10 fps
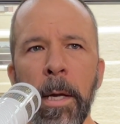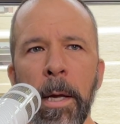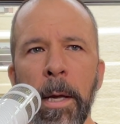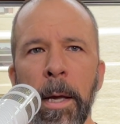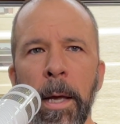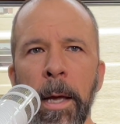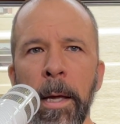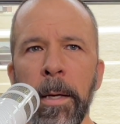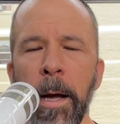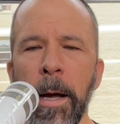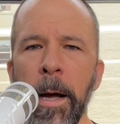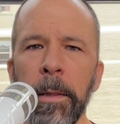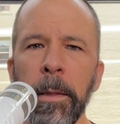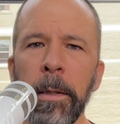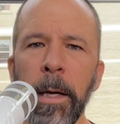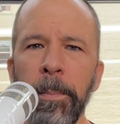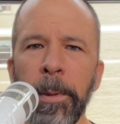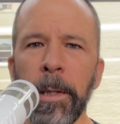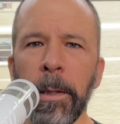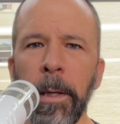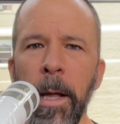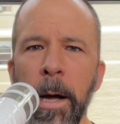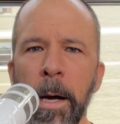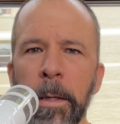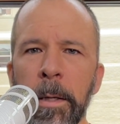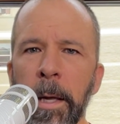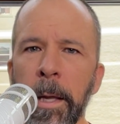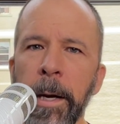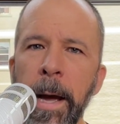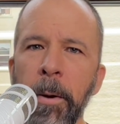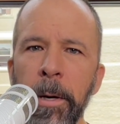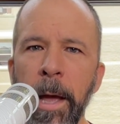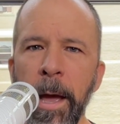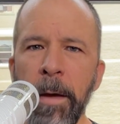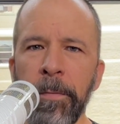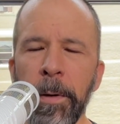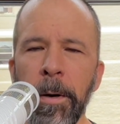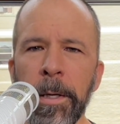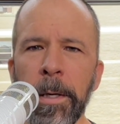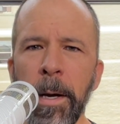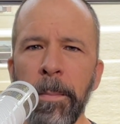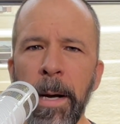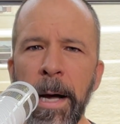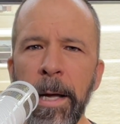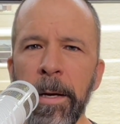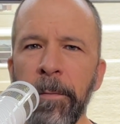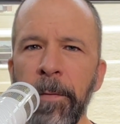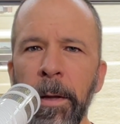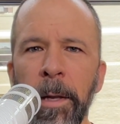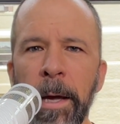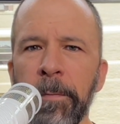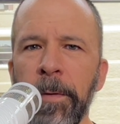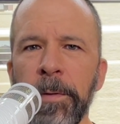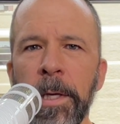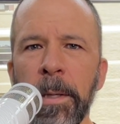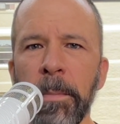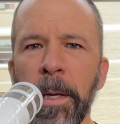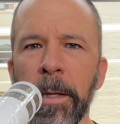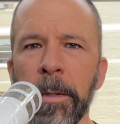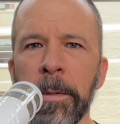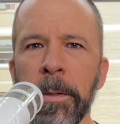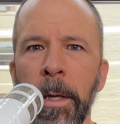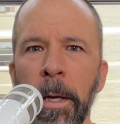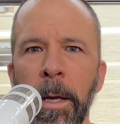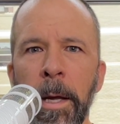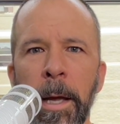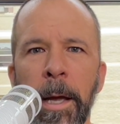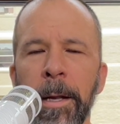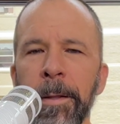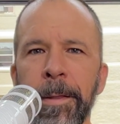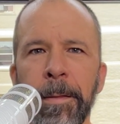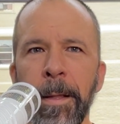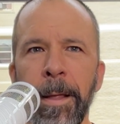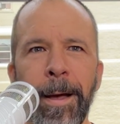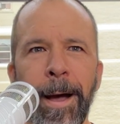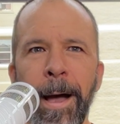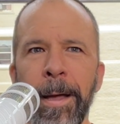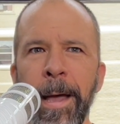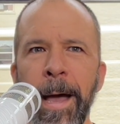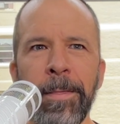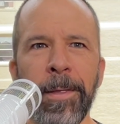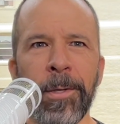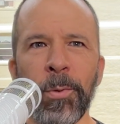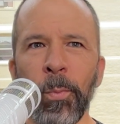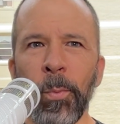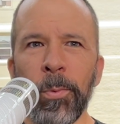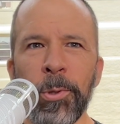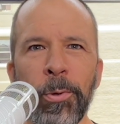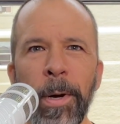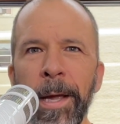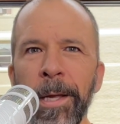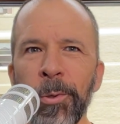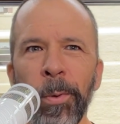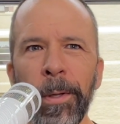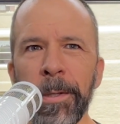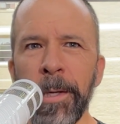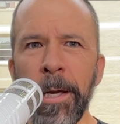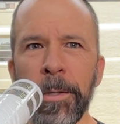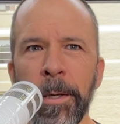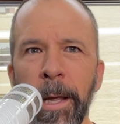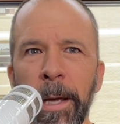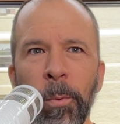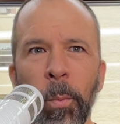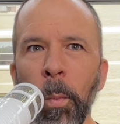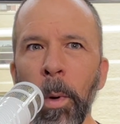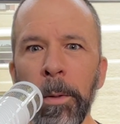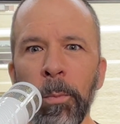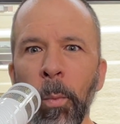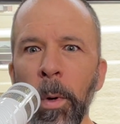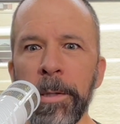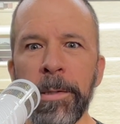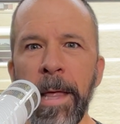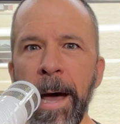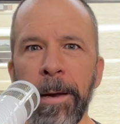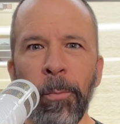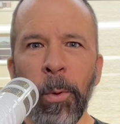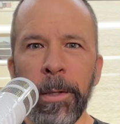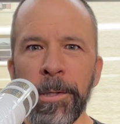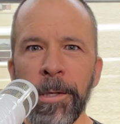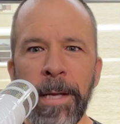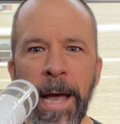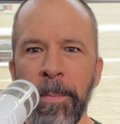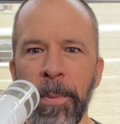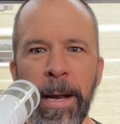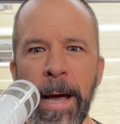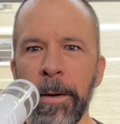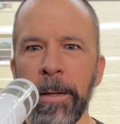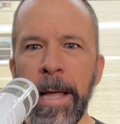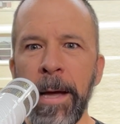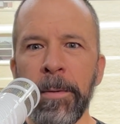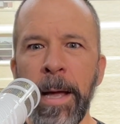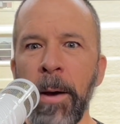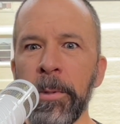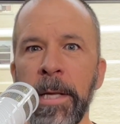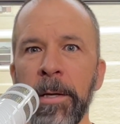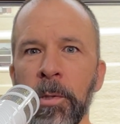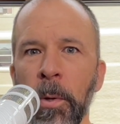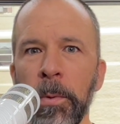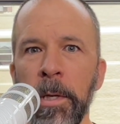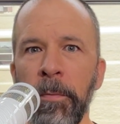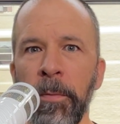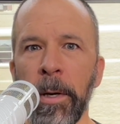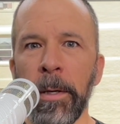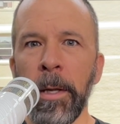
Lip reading: and I look up at the clock and an hour and a half had already gone by and it felt like 15 minutes. And I had this strange realization, like, what was that? What just happened? How was that so different?